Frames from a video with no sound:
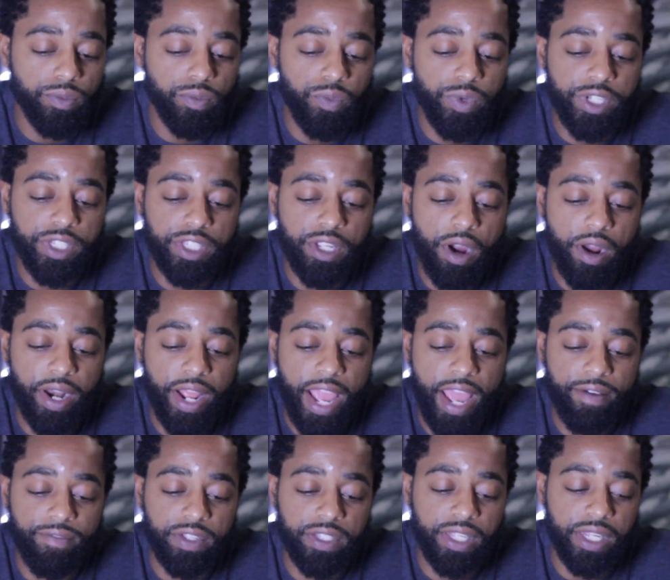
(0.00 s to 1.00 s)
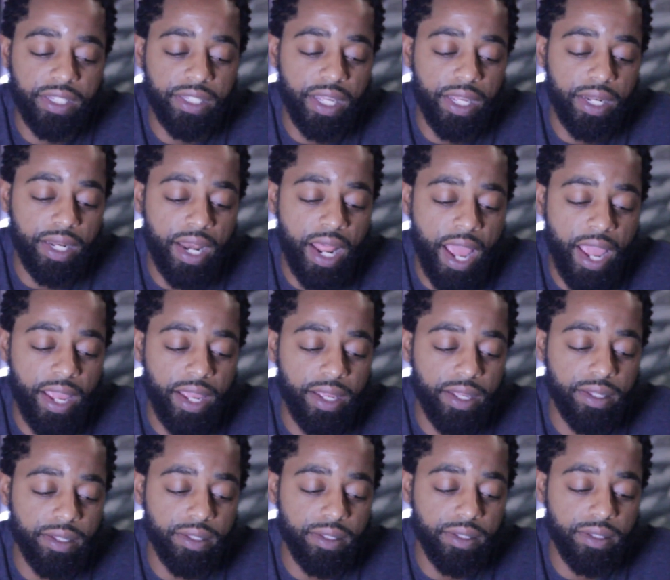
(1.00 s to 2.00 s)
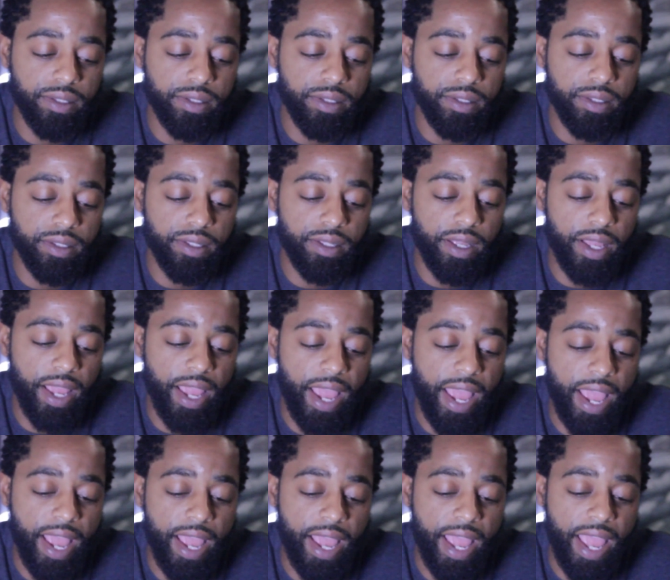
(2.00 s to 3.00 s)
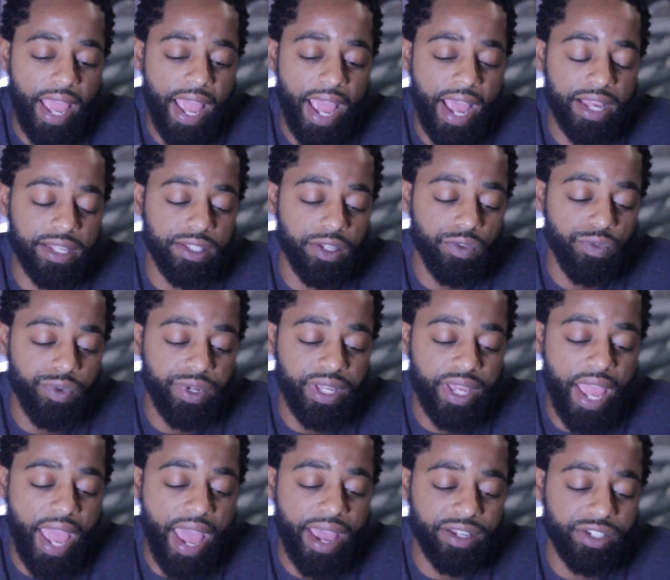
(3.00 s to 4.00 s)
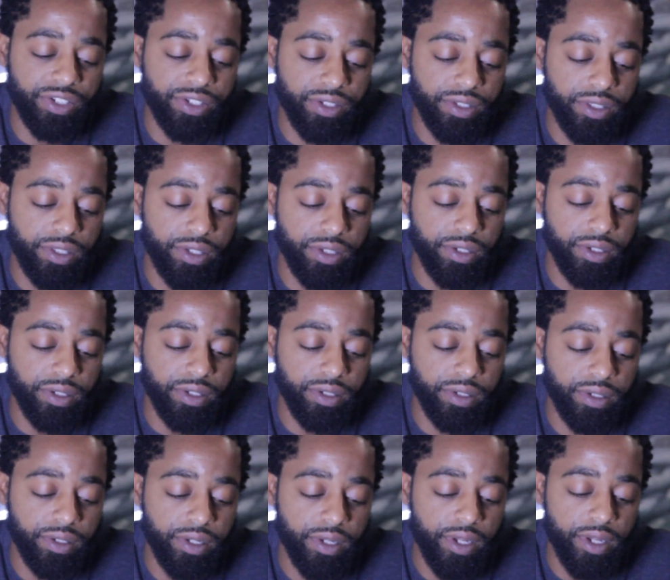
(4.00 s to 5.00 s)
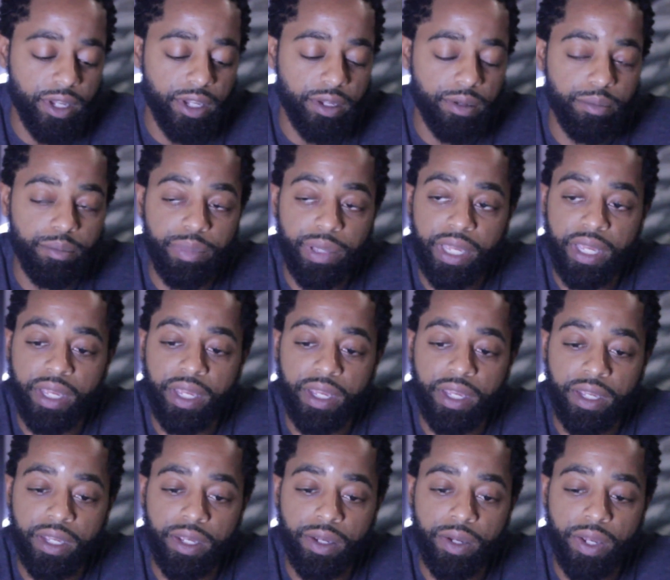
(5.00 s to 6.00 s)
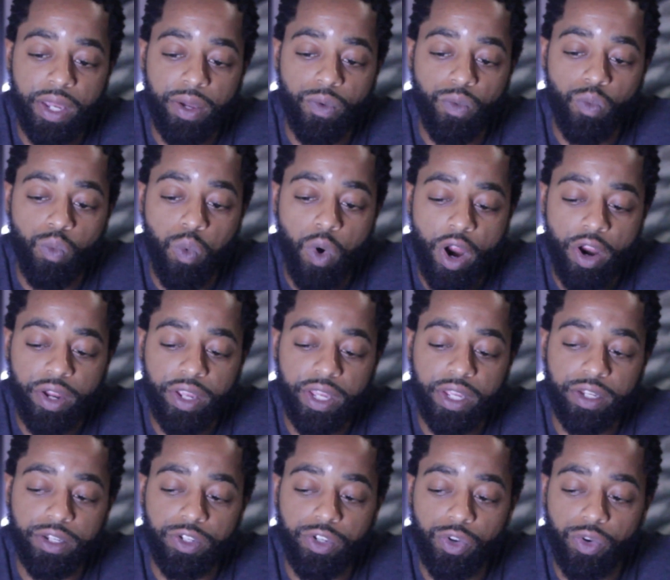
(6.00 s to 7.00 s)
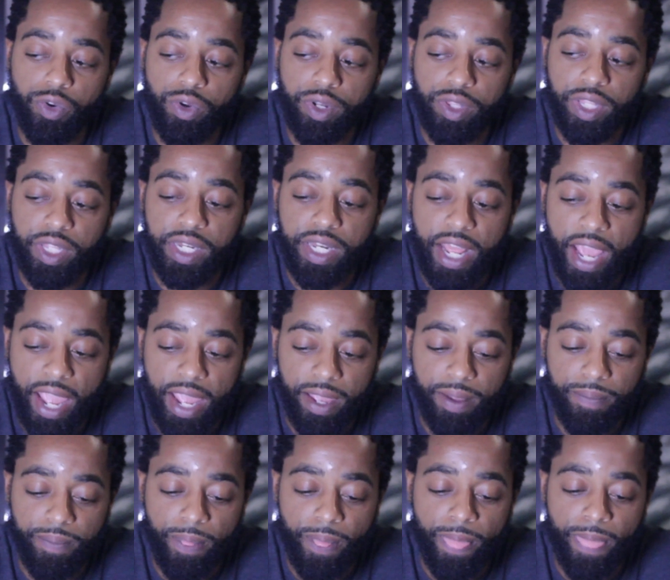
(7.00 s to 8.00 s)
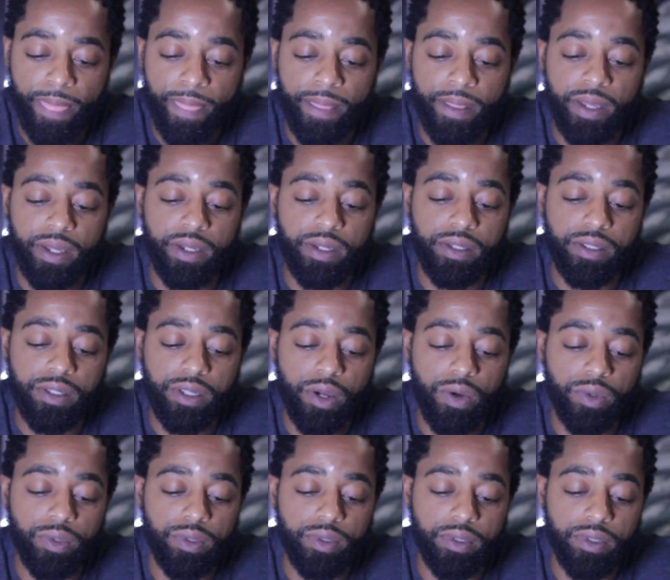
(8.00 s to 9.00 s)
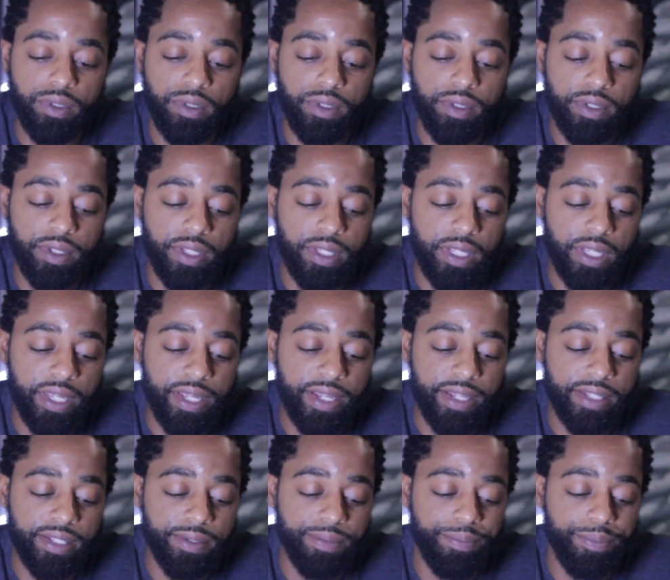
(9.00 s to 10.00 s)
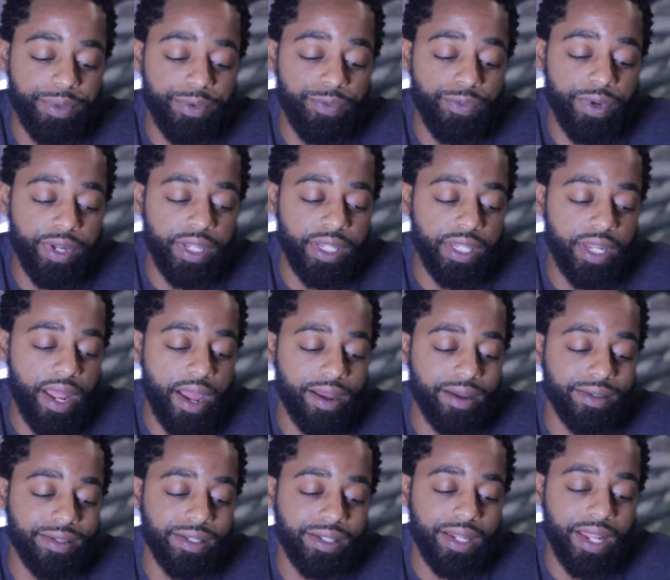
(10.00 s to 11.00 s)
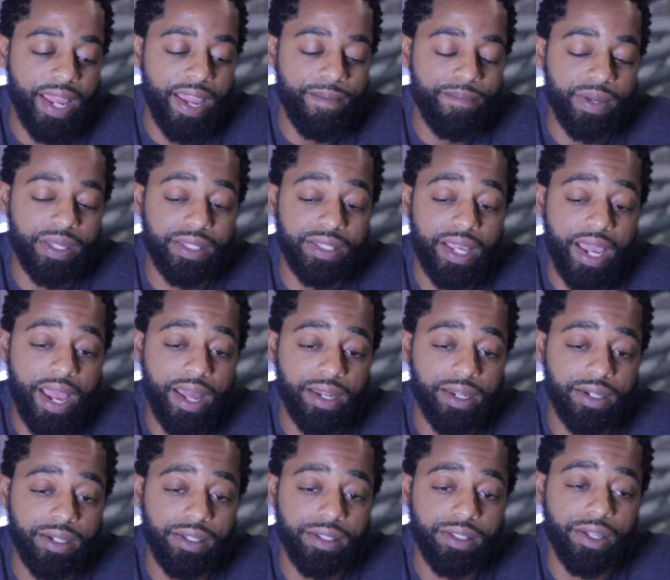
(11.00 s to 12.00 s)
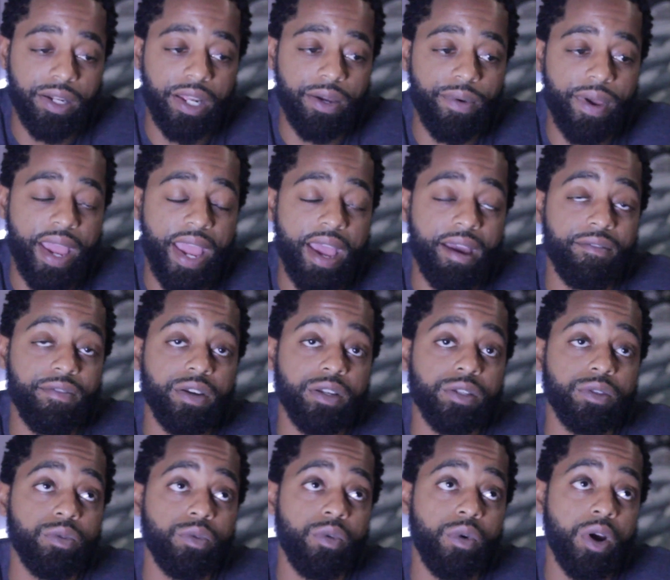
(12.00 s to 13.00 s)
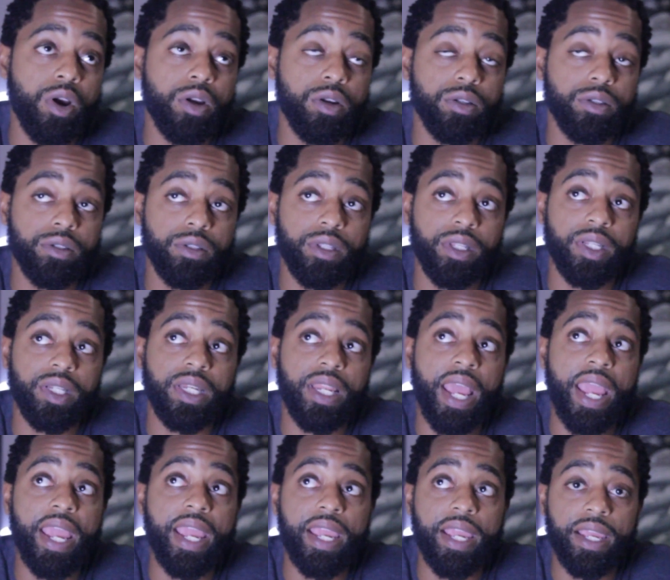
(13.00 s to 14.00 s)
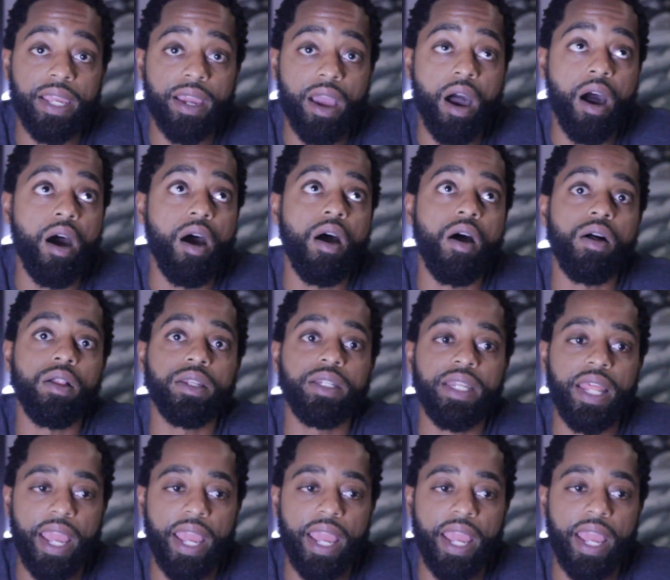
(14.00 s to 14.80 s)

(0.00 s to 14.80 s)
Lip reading: we started having sex at night as a reaction to working during the day. So it's really like a slave mentality. So they would have us work the day, all